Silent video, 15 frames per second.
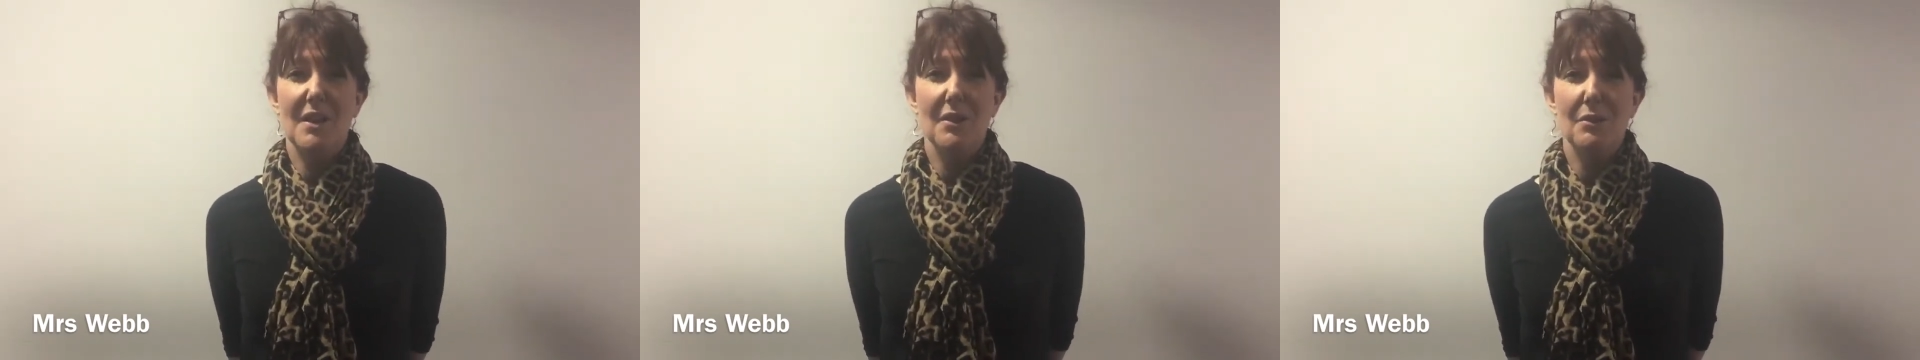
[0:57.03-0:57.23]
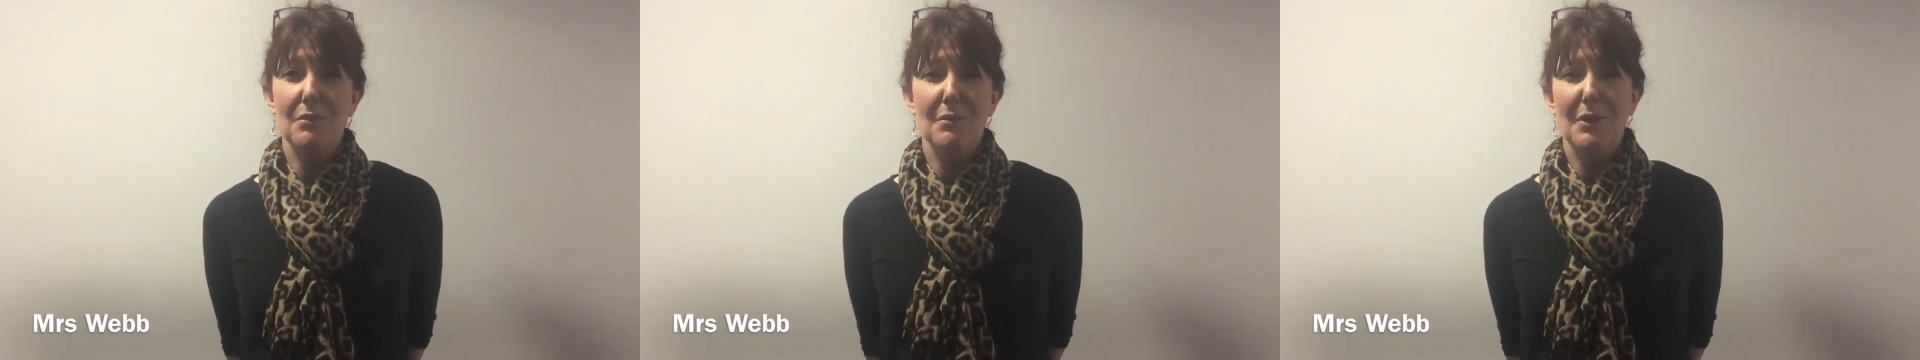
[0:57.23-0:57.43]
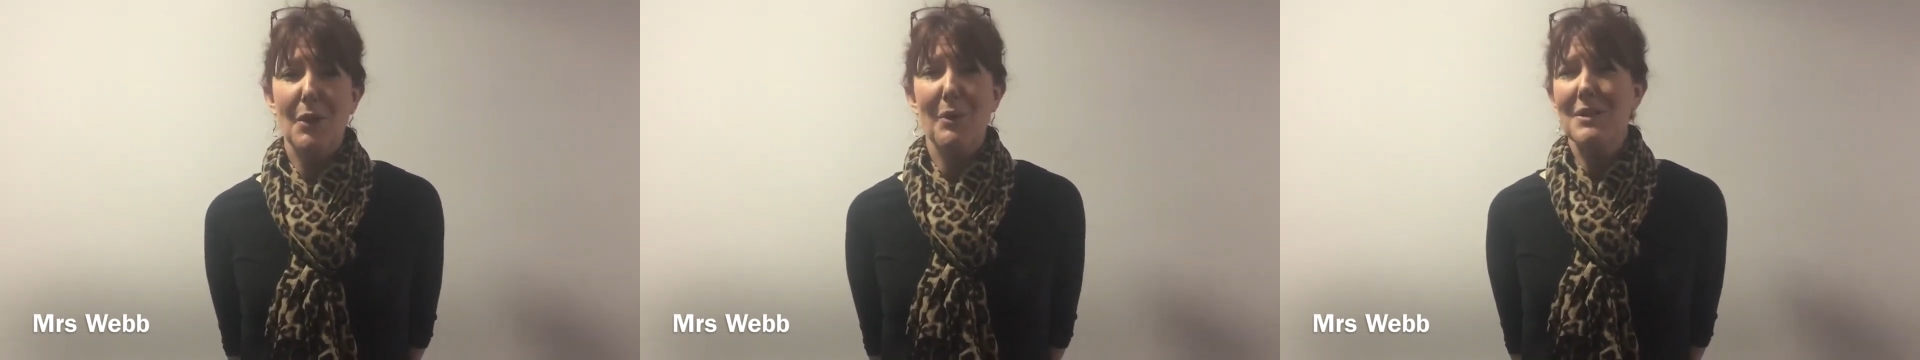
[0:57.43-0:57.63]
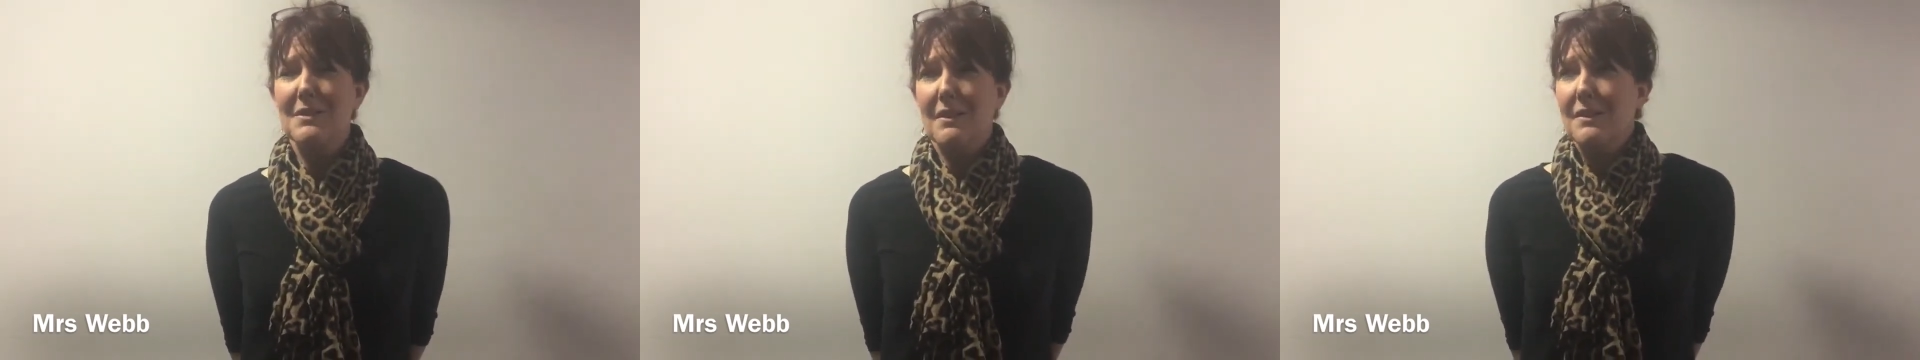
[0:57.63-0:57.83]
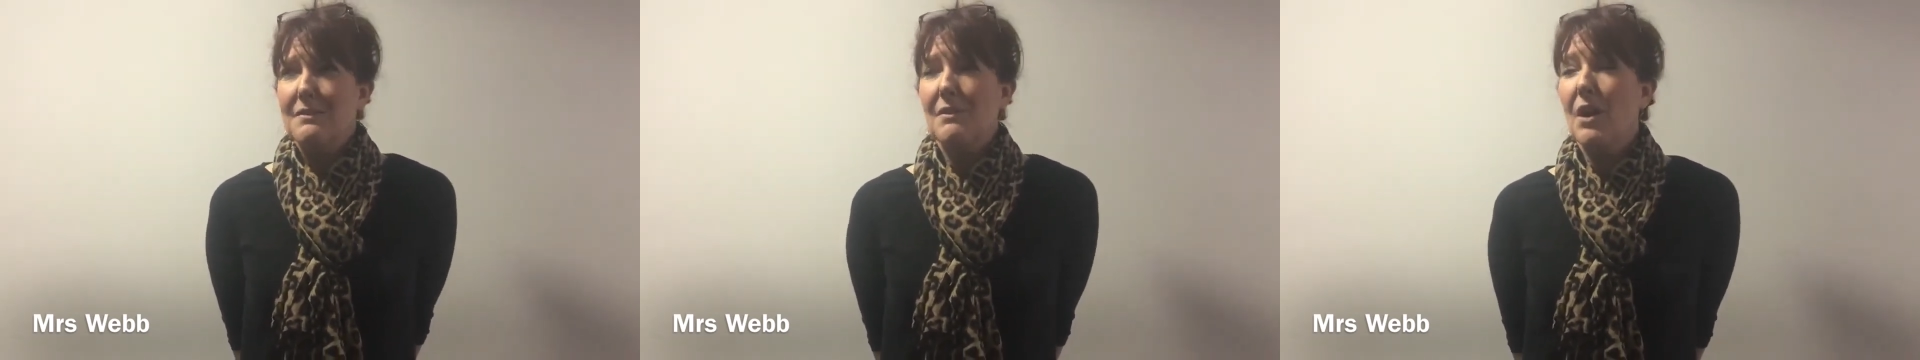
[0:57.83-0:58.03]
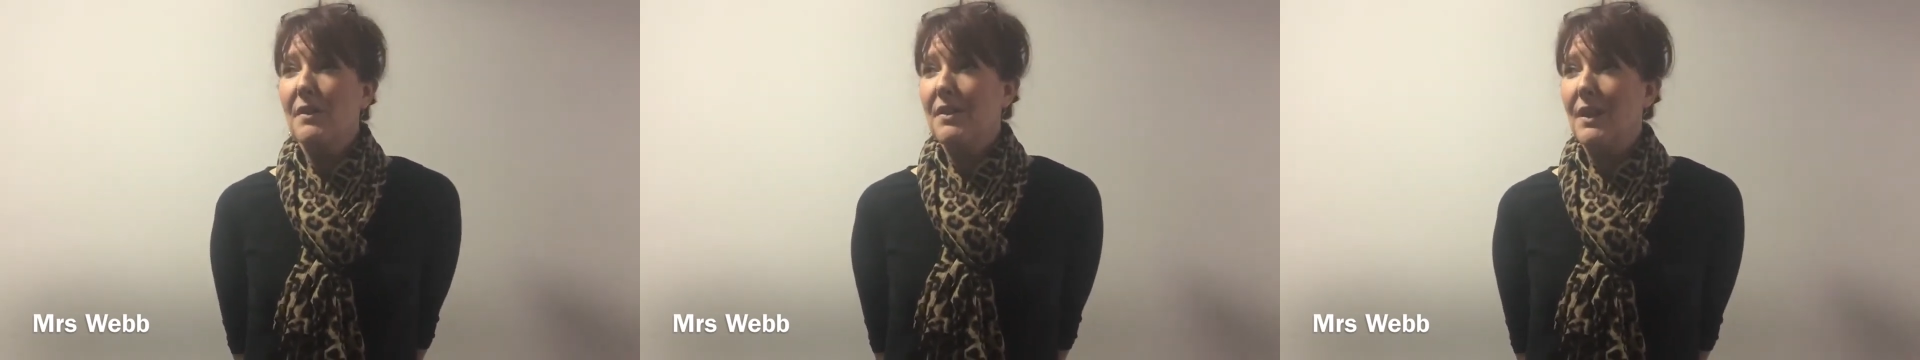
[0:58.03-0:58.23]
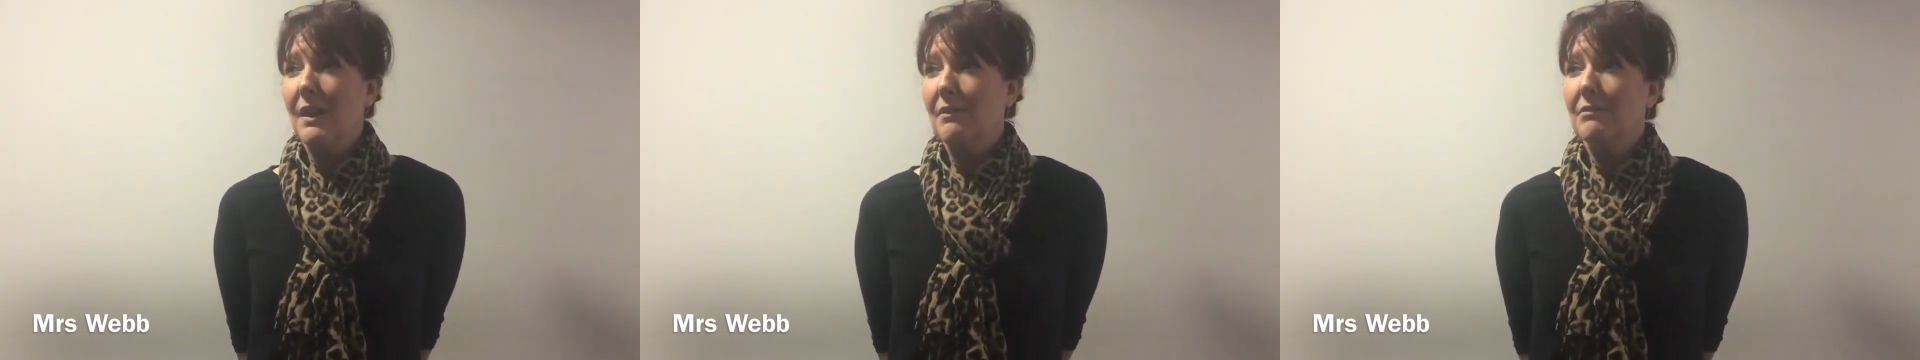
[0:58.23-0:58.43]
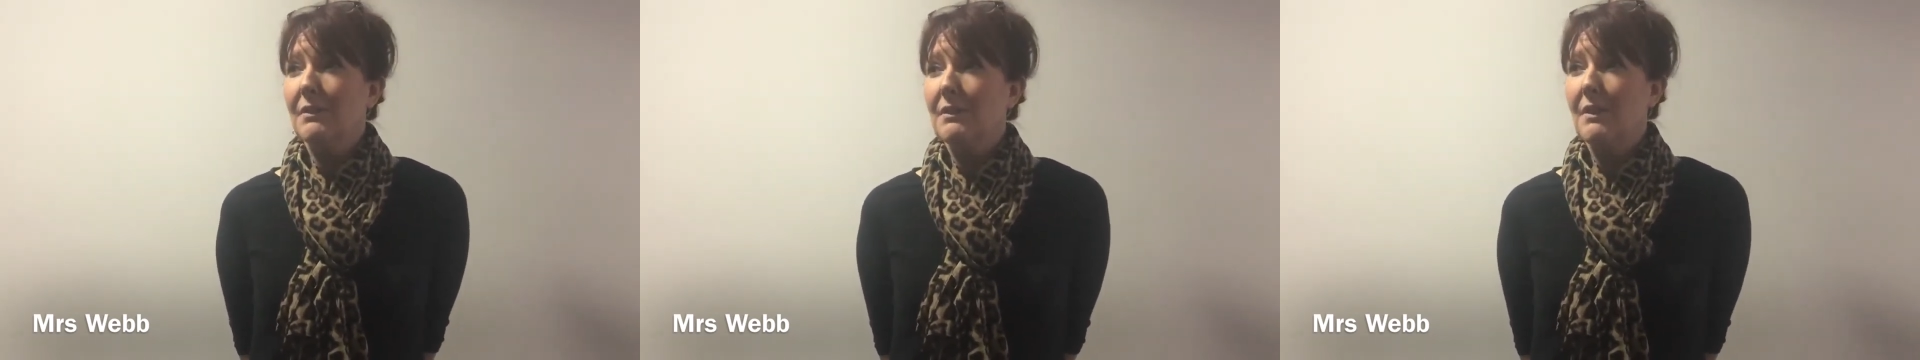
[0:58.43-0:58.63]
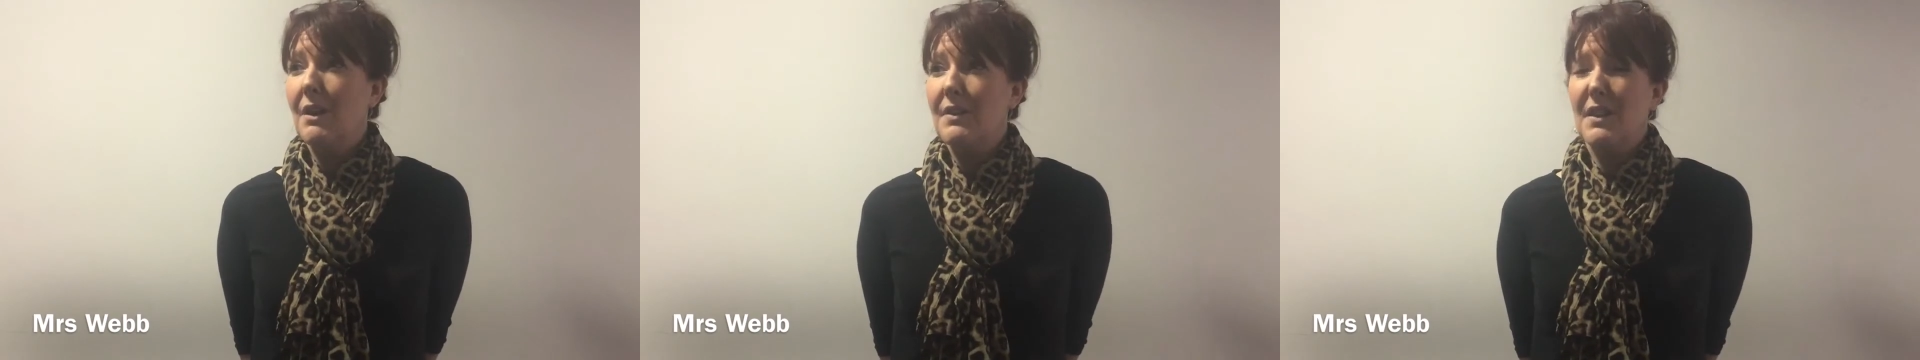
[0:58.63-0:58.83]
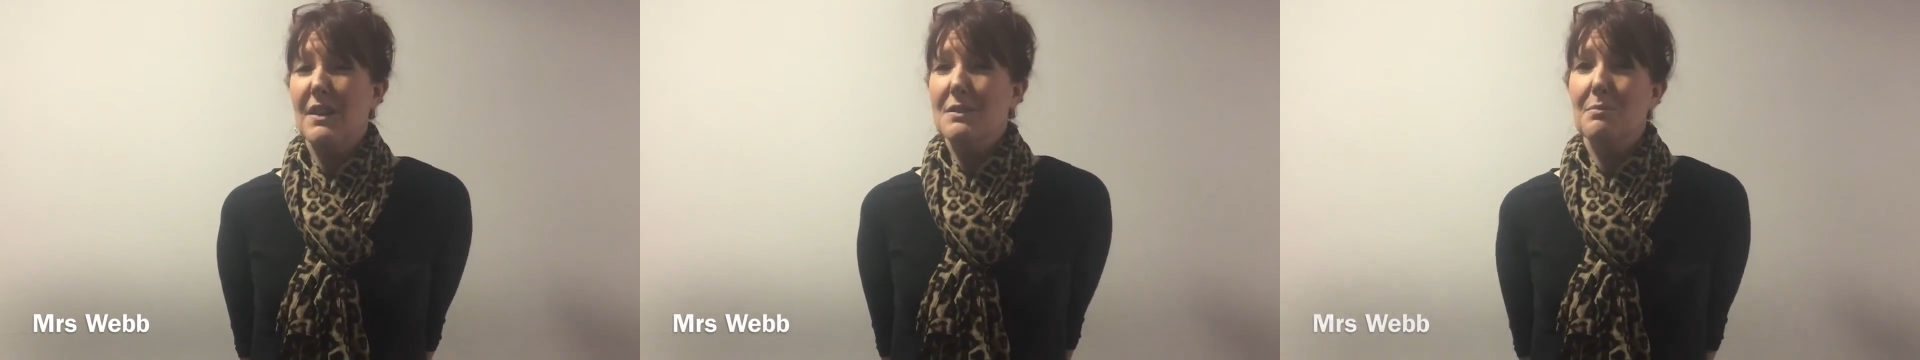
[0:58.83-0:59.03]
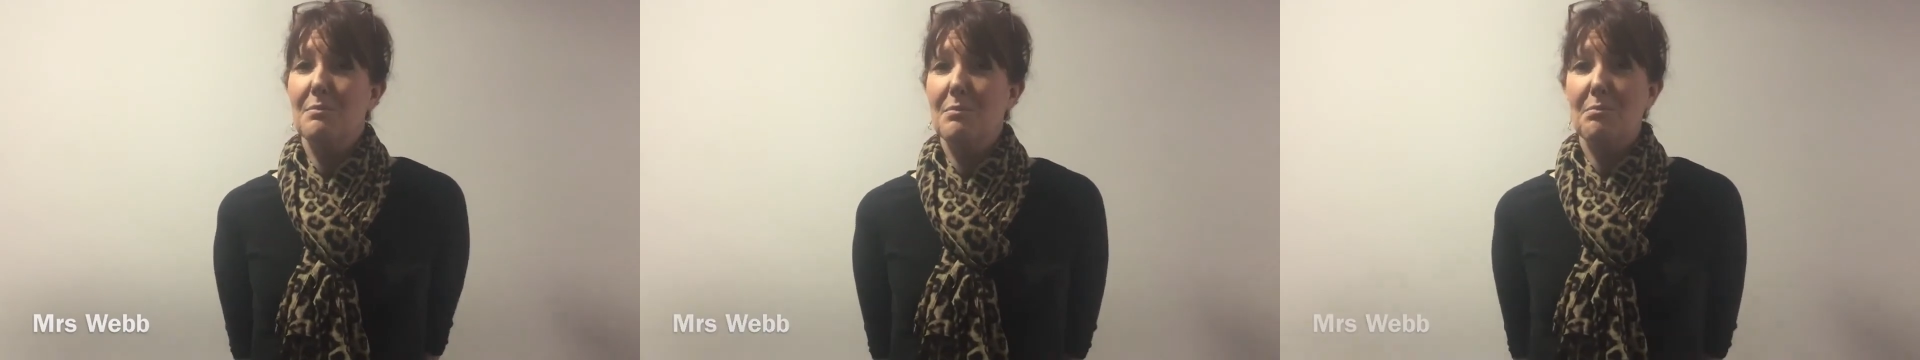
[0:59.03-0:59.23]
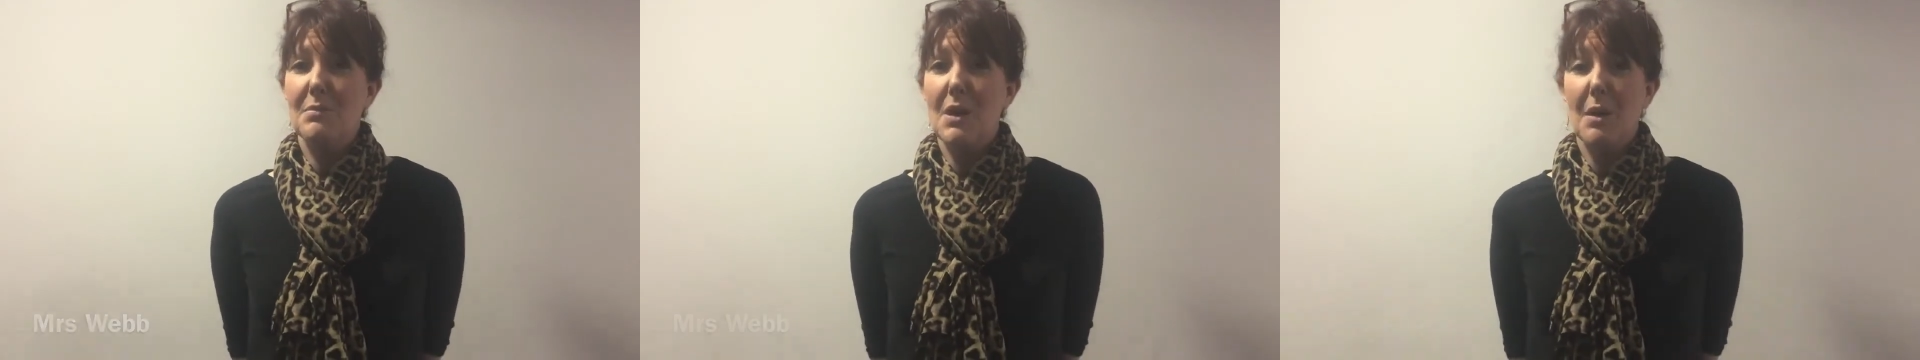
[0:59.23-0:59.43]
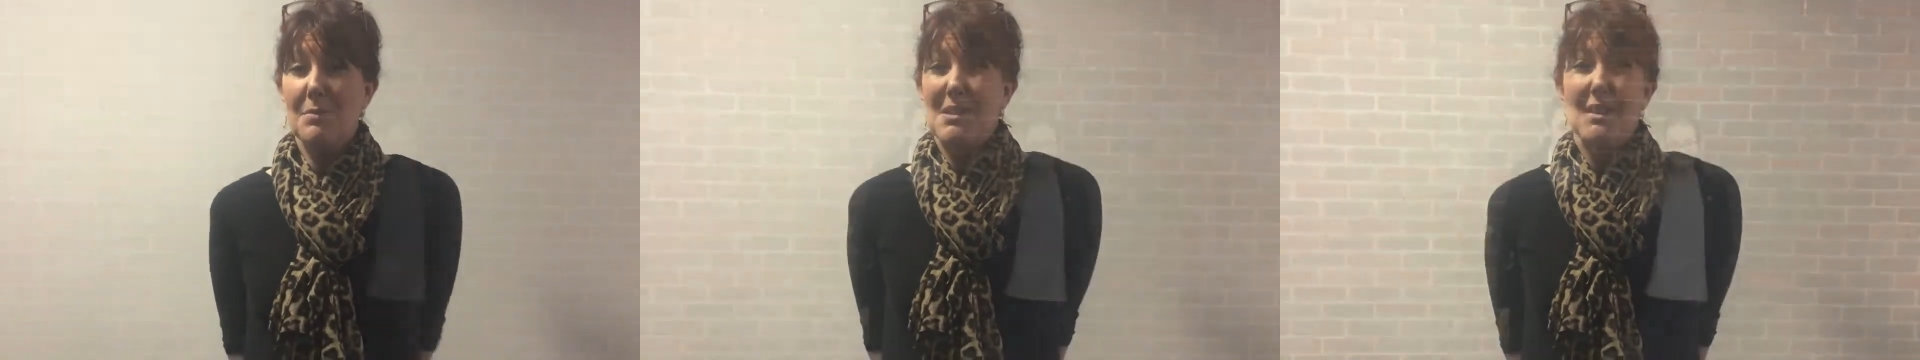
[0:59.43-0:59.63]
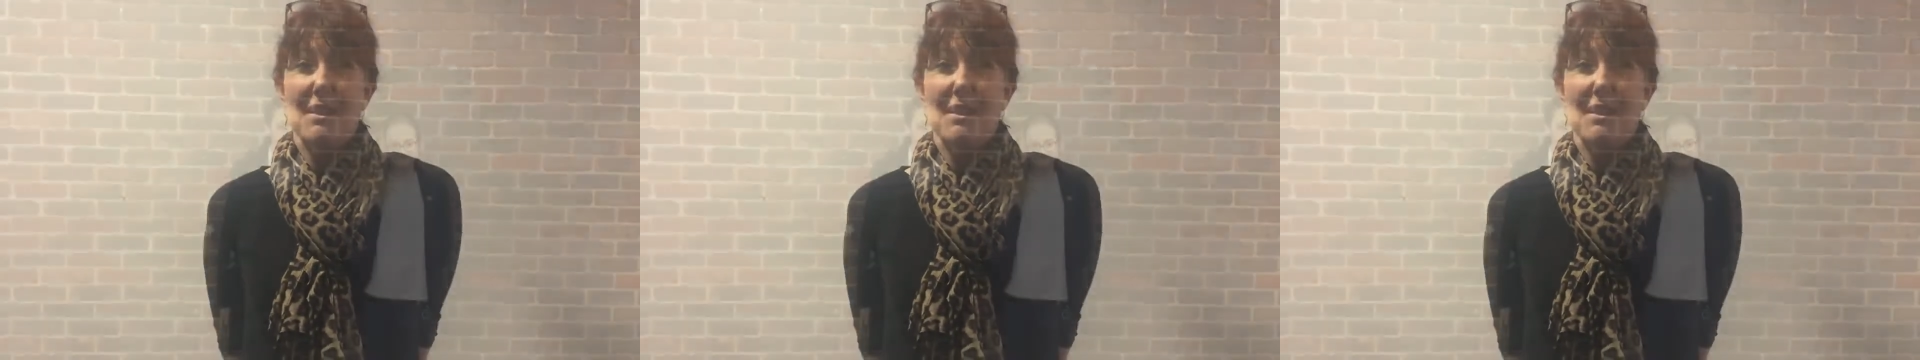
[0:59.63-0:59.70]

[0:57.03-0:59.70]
So no, I, I, I think, I think it's up